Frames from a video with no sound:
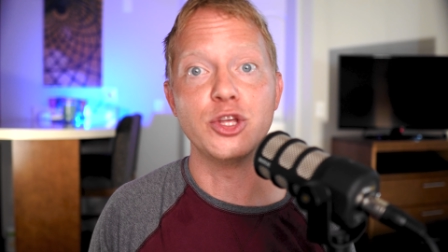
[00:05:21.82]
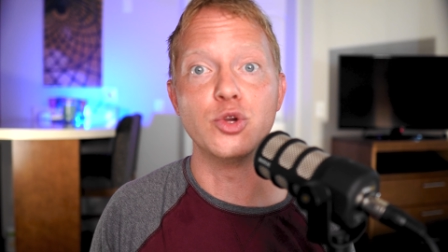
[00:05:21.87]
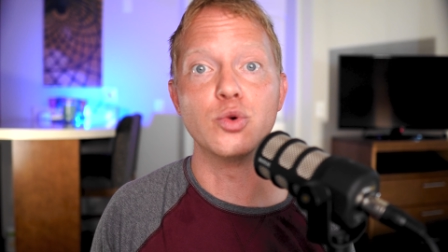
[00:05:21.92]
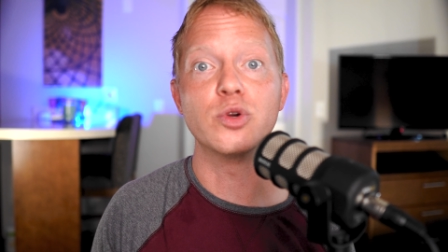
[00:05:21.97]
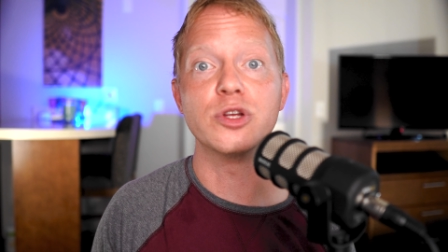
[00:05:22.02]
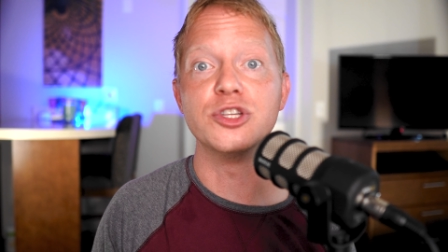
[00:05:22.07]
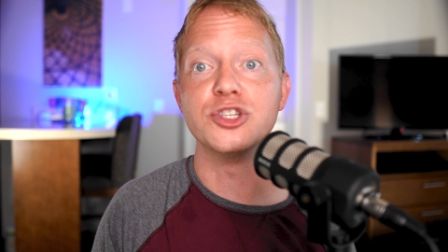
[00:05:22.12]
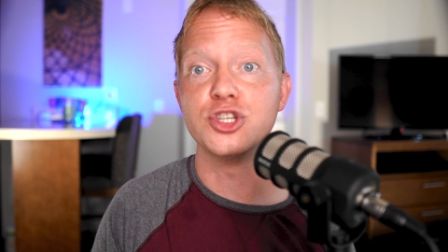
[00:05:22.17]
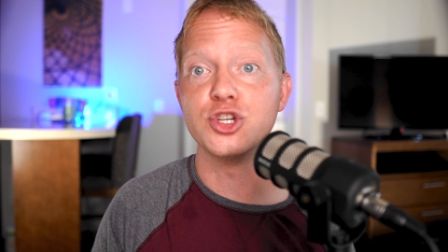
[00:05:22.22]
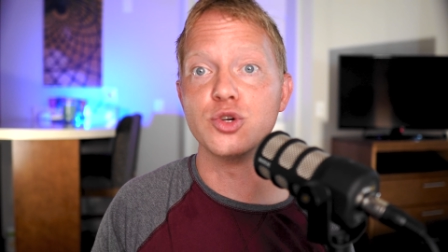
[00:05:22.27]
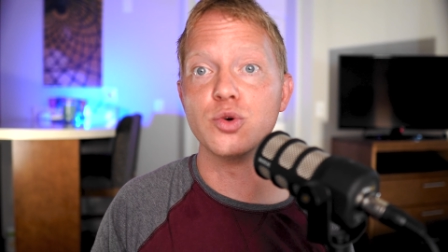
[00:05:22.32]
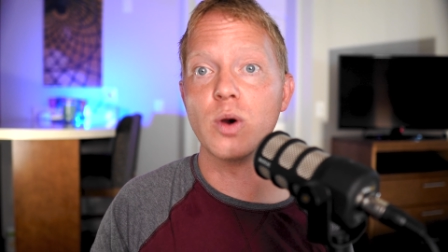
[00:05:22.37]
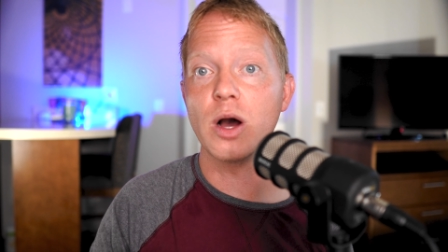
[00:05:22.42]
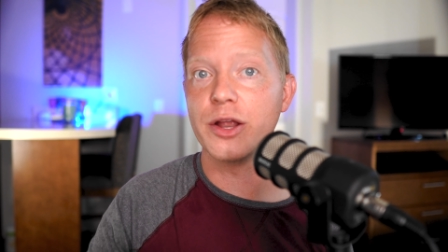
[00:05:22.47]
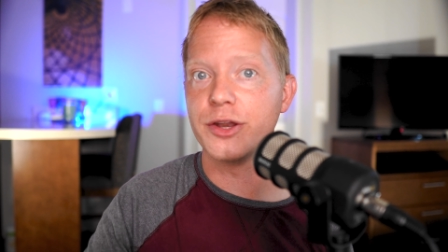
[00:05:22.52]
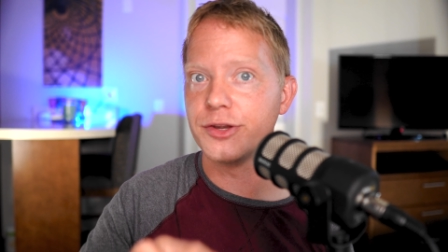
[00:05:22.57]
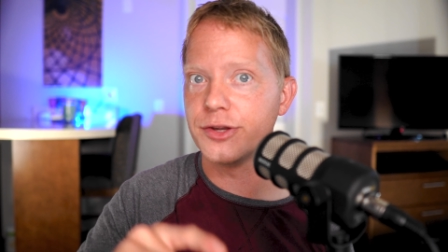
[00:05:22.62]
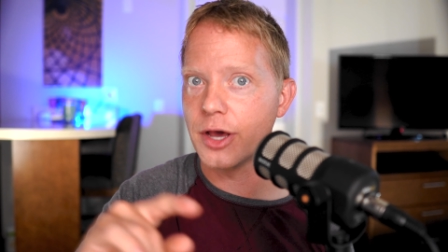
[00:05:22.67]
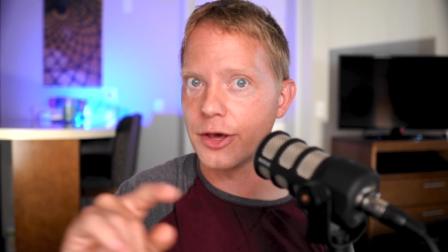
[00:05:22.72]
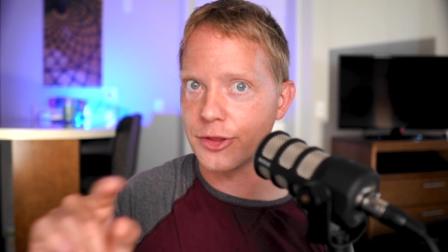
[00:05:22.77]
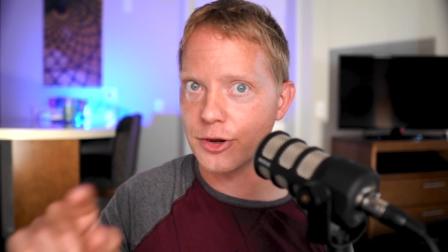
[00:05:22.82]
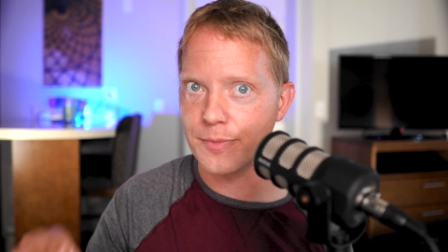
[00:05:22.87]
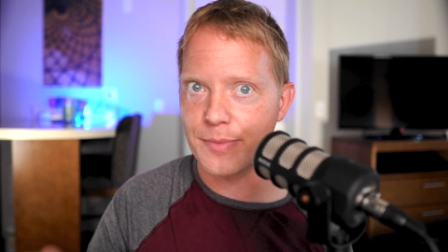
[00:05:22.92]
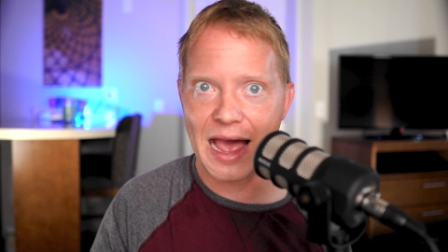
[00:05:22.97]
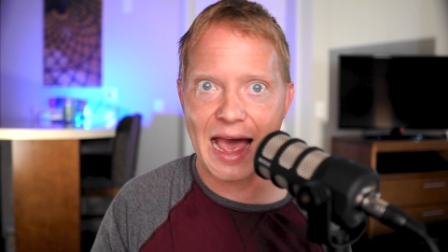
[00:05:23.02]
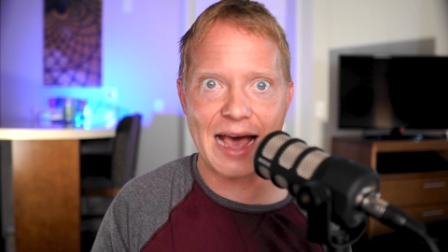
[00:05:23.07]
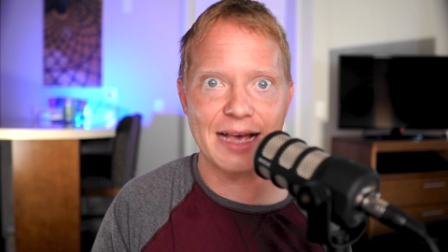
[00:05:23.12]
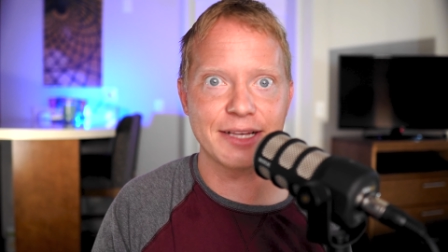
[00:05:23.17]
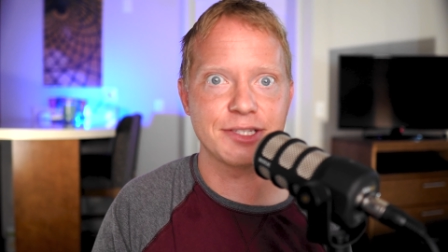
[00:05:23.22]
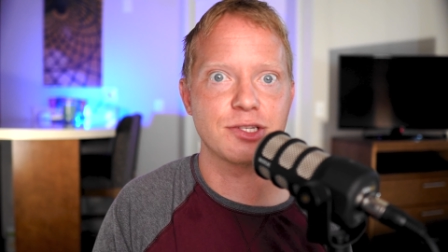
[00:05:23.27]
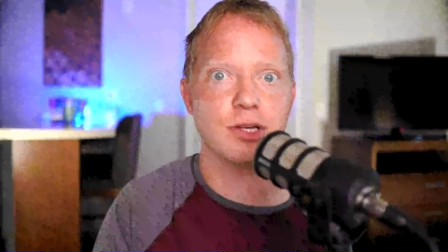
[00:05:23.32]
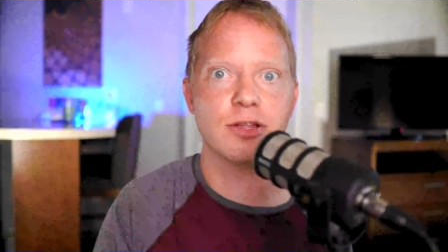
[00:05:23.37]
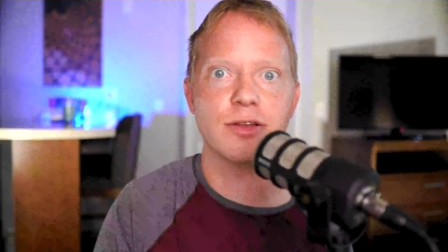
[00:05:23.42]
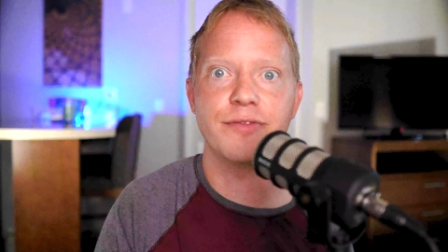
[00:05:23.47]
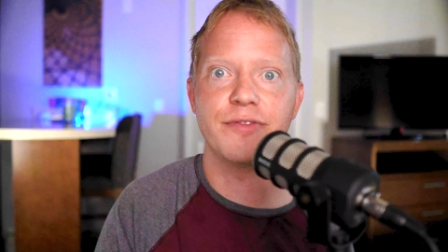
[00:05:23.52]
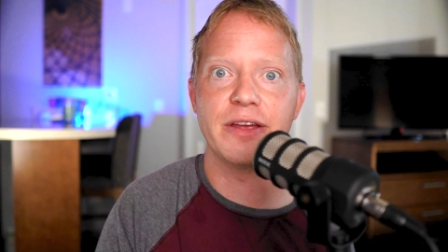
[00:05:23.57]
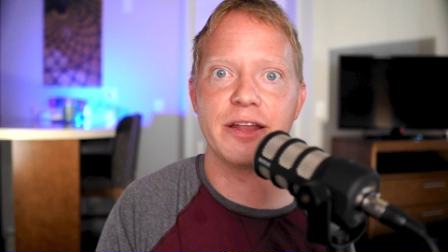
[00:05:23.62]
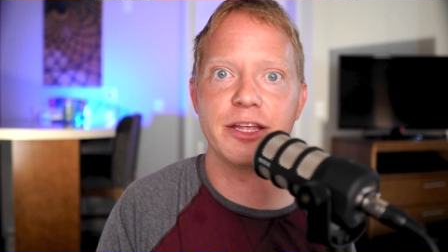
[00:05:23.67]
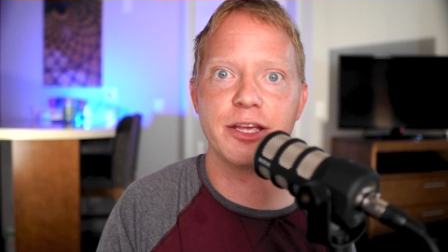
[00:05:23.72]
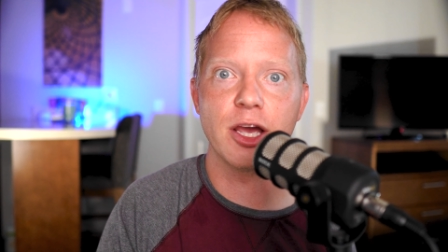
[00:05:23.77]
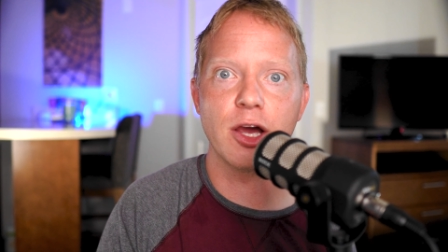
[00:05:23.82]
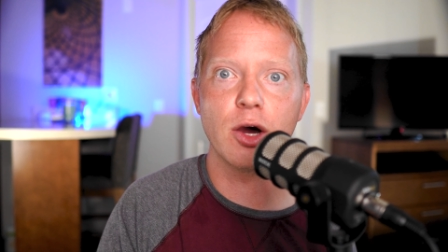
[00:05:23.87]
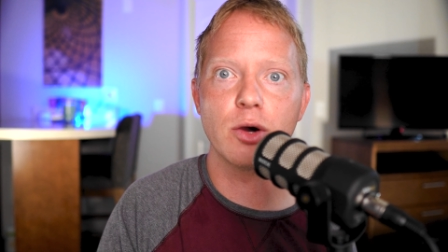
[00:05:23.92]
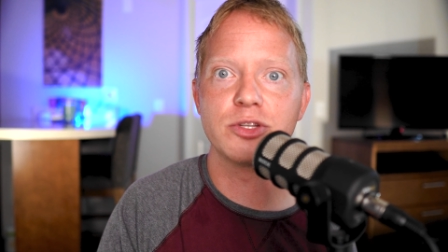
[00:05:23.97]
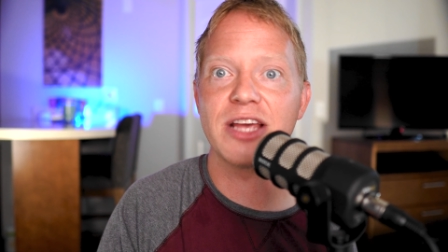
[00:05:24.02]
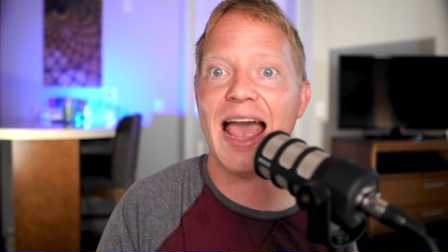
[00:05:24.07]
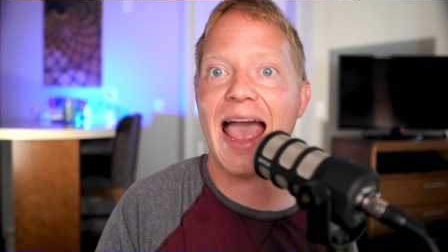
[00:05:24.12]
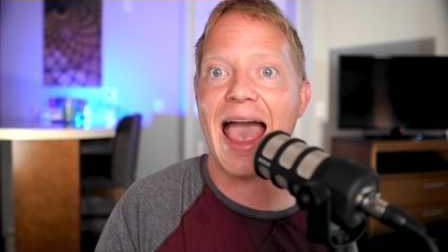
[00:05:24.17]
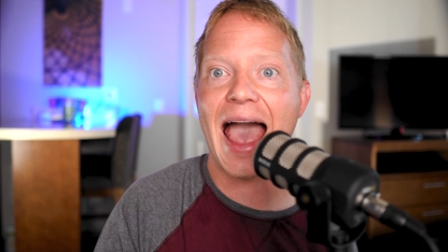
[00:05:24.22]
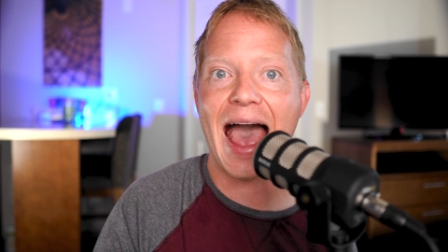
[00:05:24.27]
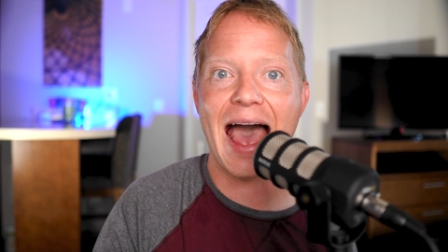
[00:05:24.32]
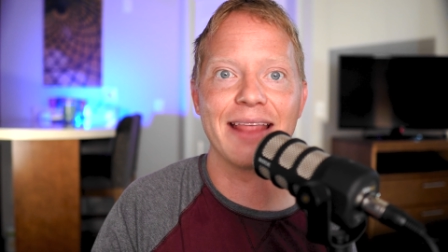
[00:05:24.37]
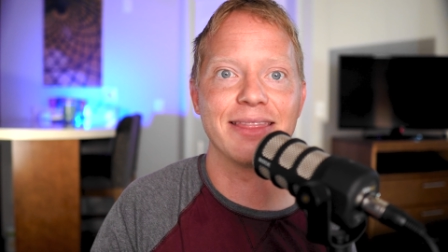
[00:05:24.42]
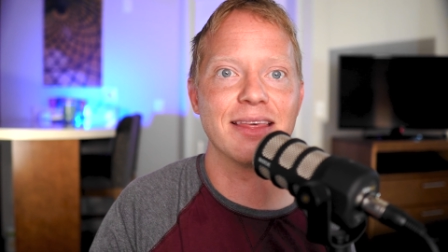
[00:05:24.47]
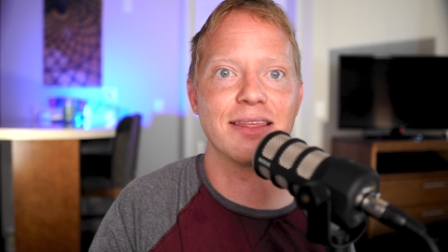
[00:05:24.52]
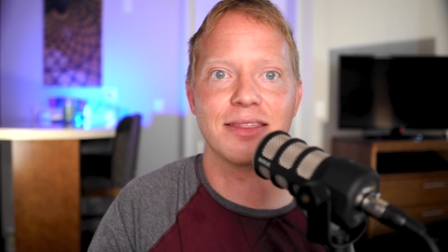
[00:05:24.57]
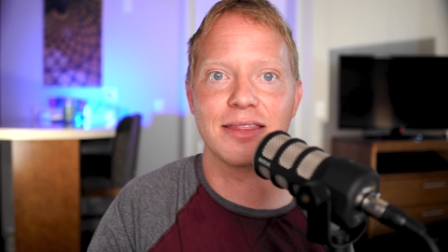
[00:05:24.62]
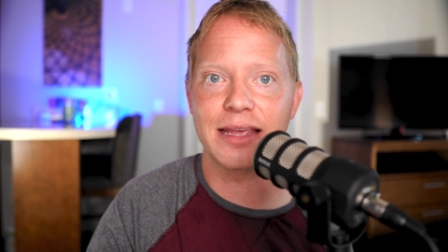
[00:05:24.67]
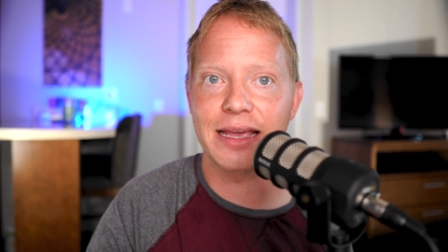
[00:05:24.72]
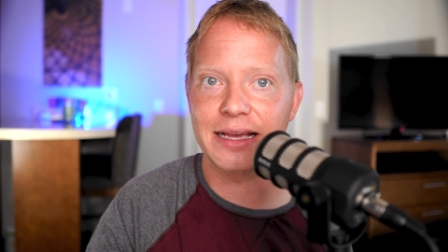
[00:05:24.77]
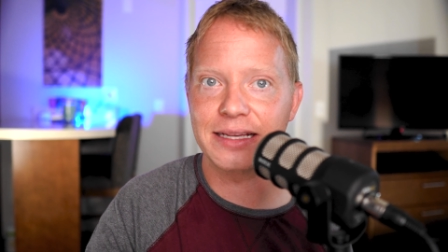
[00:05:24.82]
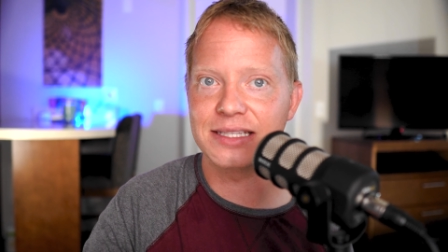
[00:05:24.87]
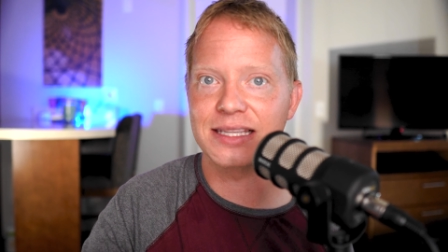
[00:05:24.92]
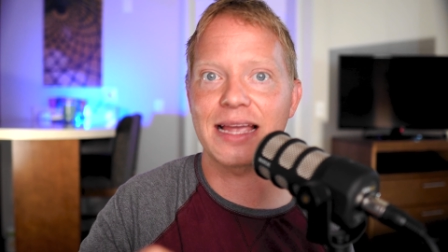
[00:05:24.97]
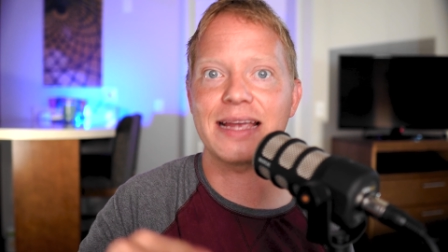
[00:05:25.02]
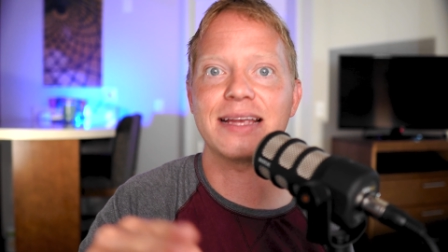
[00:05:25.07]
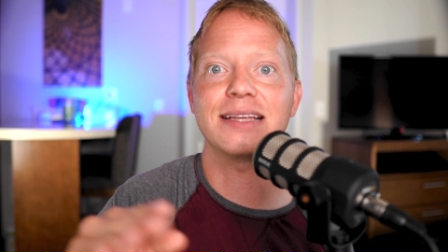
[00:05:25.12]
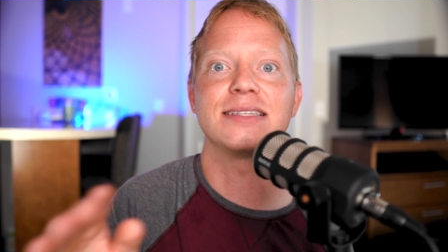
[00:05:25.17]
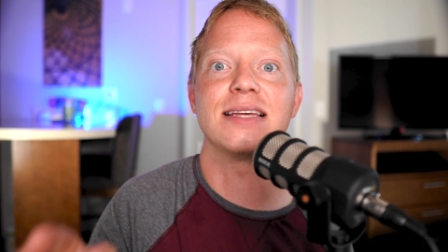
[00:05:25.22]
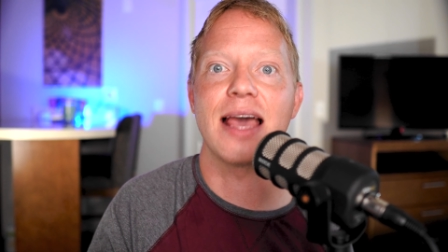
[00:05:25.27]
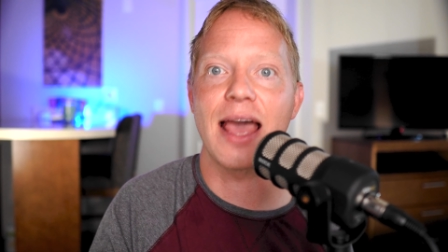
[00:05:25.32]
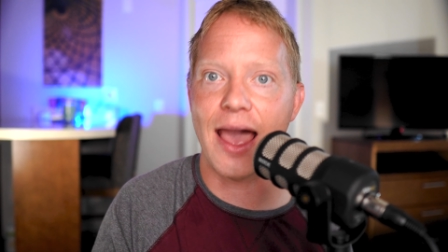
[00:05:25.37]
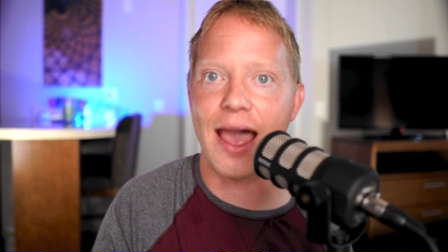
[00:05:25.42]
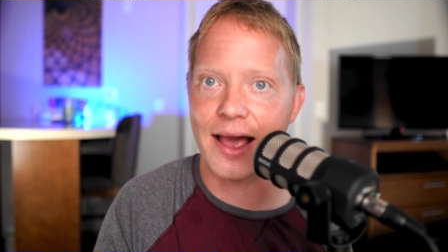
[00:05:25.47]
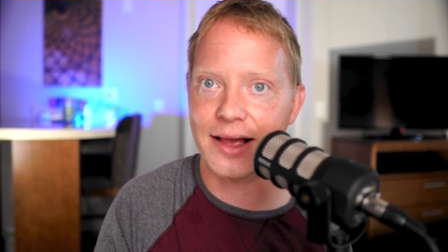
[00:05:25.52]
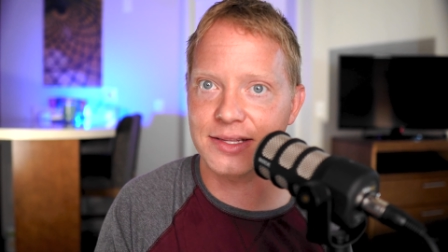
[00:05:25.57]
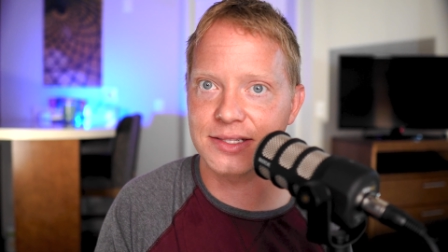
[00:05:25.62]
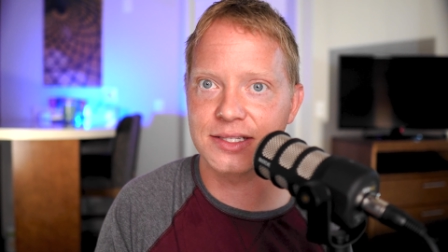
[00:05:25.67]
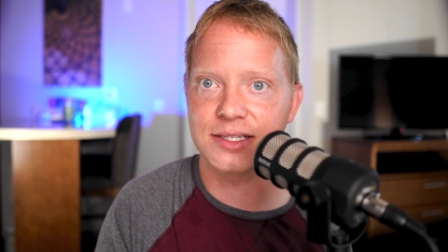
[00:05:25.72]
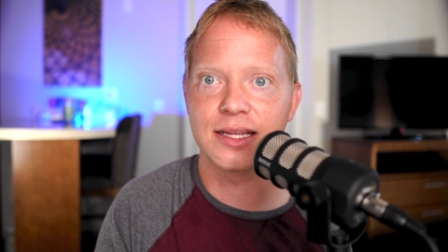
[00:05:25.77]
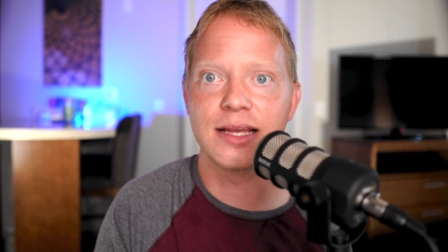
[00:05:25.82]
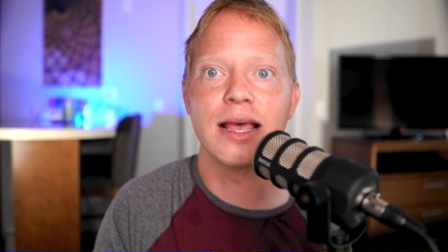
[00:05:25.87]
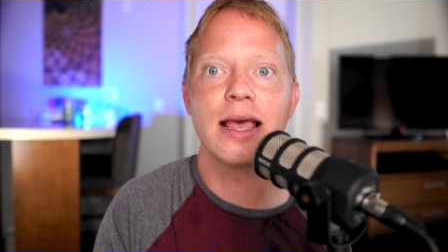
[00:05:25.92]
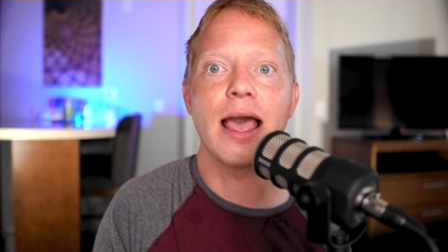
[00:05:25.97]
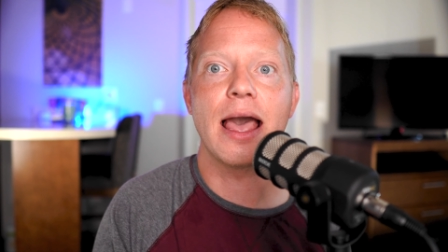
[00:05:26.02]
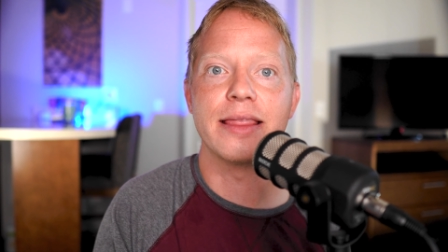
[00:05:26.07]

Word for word: you can do another pass on the video to add the things like text,